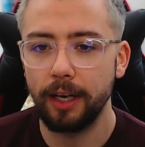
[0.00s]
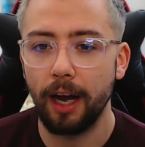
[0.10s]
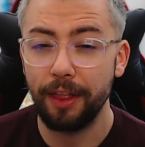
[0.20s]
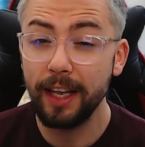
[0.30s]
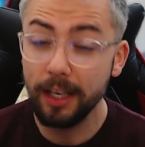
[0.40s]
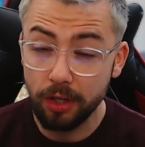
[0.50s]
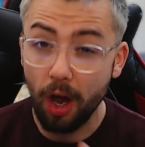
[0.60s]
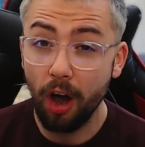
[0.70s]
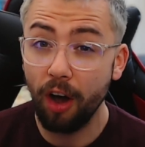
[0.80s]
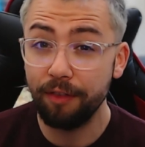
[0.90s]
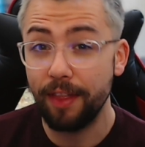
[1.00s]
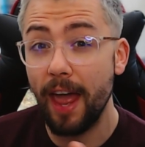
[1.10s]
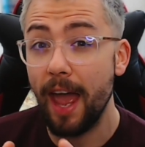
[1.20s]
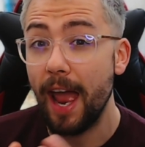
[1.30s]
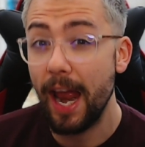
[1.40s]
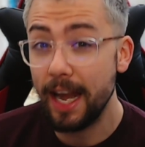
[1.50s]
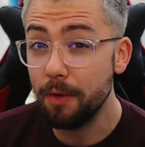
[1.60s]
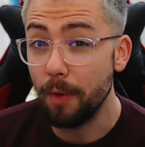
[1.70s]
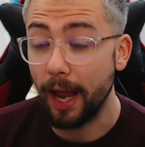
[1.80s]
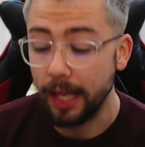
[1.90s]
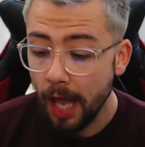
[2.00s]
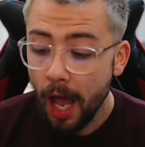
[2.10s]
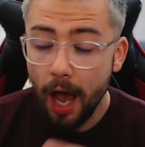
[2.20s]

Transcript: and I think it's half there anyway.